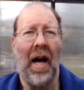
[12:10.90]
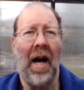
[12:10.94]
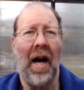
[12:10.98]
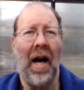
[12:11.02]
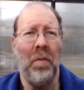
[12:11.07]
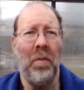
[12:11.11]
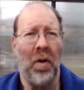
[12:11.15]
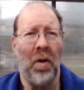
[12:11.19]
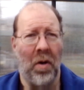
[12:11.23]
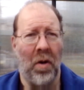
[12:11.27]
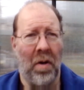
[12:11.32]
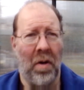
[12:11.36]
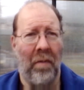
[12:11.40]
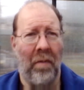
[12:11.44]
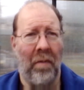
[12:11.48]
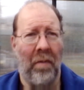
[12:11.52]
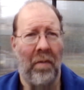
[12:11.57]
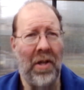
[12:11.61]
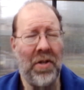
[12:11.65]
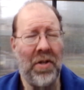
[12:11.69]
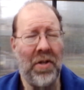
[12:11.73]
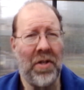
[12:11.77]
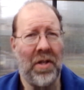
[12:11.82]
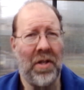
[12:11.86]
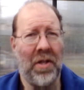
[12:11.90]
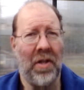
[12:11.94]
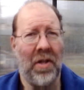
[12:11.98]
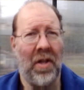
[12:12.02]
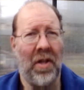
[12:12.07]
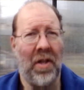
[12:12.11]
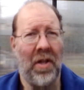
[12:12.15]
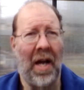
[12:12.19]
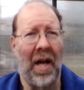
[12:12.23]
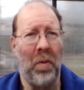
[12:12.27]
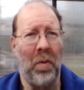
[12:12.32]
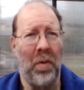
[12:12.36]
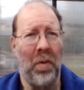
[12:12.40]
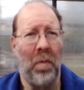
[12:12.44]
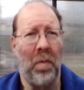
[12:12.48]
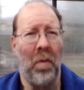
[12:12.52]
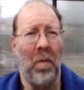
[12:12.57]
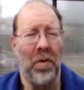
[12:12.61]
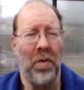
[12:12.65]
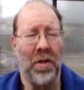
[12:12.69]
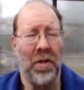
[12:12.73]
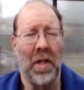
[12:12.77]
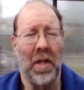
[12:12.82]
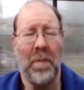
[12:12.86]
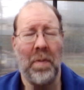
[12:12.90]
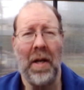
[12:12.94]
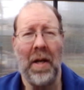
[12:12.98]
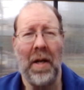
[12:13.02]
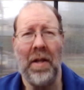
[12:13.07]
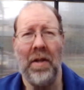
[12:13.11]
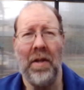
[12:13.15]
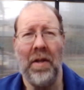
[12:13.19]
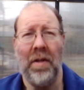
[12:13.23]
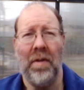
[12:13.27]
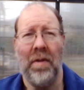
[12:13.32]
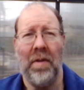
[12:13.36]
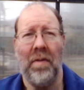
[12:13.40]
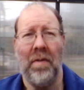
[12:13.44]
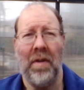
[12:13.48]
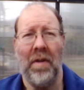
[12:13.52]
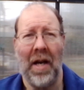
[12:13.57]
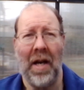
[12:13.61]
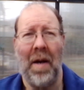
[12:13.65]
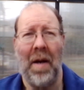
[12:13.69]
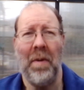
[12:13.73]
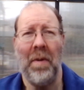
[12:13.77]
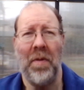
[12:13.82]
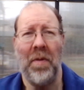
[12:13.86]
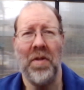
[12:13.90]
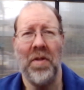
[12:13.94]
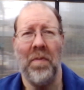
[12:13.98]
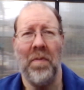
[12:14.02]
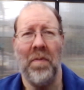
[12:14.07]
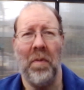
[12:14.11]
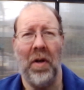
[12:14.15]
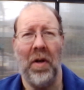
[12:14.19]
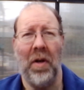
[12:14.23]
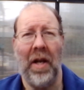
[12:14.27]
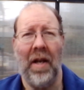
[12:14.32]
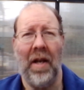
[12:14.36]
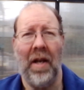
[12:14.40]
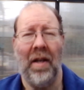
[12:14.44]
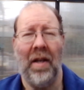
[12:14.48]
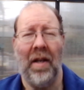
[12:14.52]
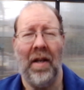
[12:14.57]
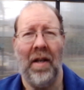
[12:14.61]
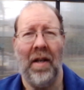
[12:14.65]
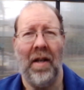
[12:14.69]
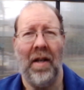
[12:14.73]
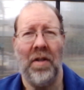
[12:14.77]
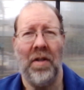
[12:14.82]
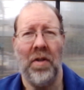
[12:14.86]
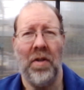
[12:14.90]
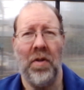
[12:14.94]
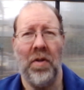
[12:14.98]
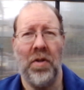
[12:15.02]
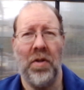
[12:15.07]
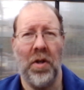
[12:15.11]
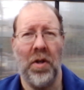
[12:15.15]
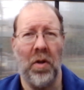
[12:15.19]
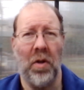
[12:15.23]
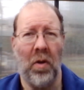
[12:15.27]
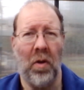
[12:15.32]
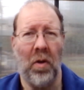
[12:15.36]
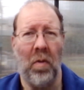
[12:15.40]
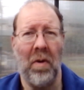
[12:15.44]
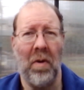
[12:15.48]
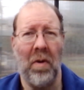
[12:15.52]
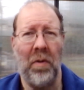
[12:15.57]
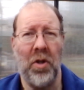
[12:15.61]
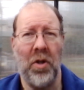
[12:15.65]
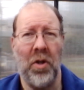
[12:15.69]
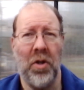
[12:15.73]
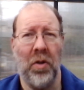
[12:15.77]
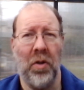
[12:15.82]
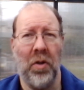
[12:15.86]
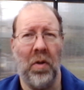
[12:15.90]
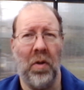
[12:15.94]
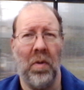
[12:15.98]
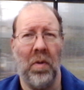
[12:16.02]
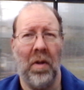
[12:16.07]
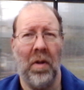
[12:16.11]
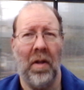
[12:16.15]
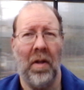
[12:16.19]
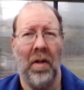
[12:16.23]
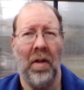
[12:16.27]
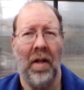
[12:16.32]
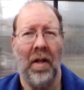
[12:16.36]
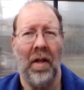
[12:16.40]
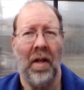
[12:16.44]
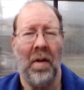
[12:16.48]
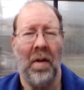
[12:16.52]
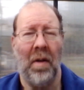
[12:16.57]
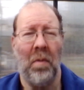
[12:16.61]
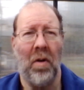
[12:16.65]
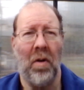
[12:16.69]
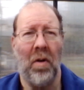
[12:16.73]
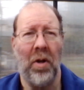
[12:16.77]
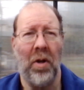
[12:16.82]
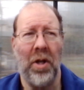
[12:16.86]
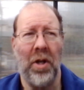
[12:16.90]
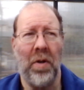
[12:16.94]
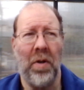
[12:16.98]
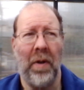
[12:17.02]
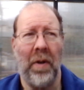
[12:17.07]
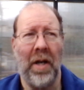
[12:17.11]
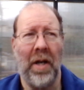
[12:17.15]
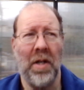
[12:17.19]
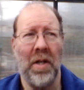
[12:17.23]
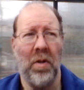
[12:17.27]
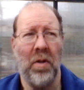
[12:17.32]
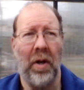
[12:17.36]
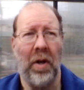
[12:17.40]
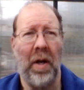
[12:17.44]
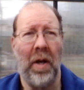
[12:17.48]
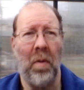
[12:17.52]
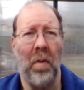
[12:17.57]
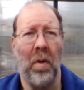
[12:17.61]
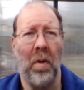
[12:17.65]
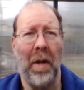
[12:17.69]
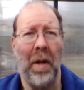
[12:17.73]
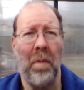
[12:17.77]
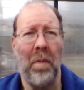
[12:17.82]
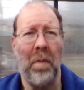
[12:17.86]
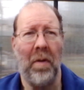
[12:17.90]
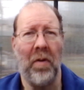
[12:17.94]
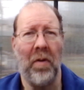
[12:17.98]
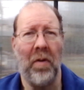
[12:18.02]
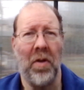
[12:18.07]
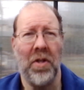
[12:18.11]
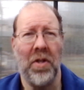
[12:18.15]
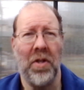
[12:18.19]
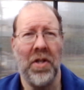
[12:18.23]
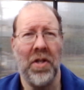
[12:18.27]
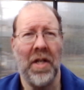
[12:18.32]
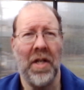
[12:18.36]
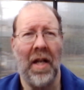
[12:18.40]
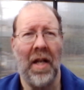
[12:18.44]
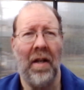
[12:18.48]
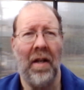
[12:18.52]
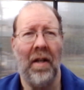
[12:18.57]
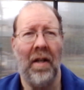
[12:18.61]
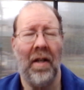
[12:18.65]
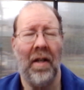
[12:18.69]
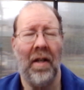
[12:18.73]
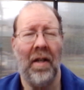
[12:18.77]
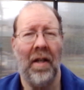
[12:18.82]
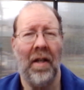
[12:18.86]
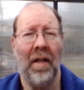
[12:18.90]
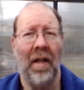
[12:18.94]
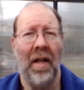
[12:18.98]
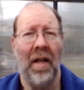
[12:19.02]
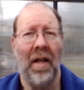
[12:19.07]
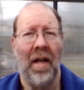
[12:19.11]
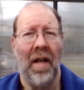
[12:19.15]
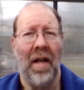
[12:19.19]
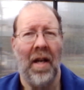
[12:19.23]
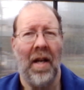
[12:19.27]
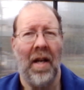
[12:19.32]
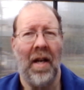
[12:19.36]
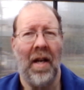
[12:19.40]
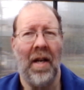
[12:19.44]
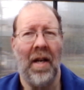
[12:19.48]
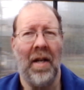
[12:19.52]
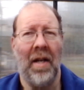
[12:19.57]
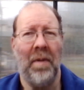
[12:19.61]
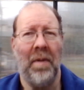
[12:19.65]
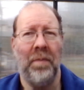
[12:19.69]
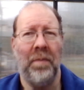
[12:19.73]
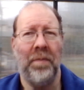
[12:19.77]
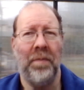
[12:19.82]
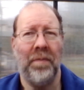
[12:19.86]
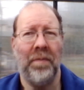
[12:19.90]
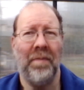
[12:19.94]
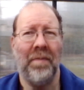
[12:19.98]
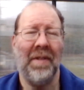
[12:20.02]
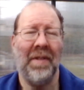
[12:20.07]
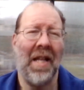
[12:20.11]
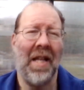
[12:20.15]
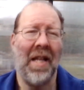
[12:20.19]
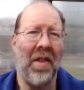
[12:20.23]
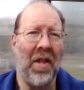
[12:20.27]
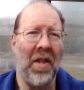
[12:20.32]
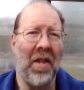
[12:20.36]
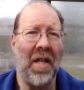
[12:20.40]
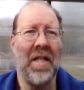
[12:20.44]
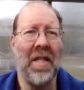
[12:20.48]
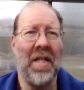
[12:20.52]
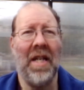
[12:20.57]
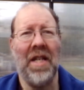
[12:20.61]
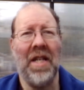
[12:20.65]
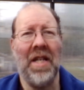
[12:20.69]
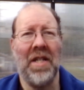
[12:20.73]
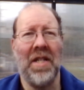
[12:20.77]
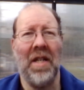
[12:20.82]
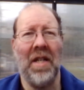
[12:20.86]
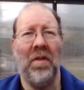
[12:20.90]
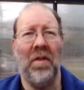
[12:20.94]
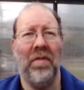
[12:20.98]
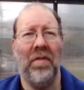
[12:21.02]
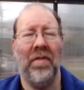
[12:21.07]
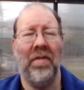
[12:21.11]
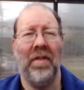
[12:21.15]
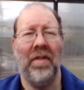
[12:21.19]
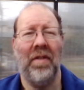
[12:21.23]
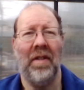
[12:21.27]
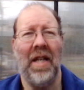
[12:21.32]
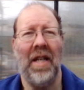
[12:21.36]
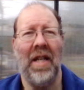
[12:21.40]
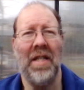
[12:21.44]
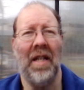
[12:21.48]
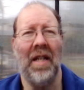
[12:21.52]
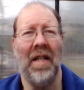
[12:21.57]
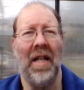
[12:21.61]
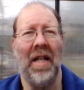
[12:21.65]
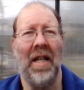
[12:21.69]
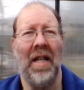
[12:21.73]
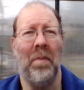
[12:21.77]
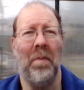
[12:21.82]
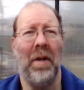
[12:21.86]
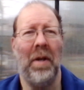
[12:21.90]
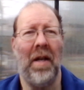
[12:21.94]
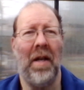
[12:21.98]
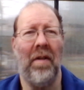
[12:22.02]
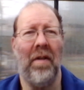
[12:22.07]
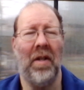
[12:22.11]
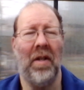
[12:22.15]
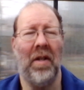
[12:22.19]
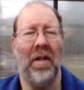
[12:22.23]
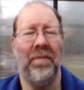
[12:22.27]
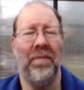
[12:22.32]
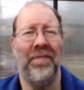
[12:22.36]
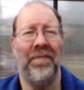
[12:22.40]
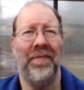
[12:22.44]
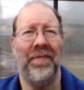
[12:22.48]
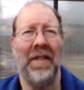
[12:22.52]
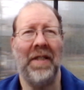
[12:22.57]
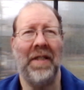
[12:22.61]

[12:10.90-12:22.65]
I'm not convinced that I would want to spend that amount of money to go around the show, where all you're doing is looking at what people have got to sell. That in itself is a little bit of a...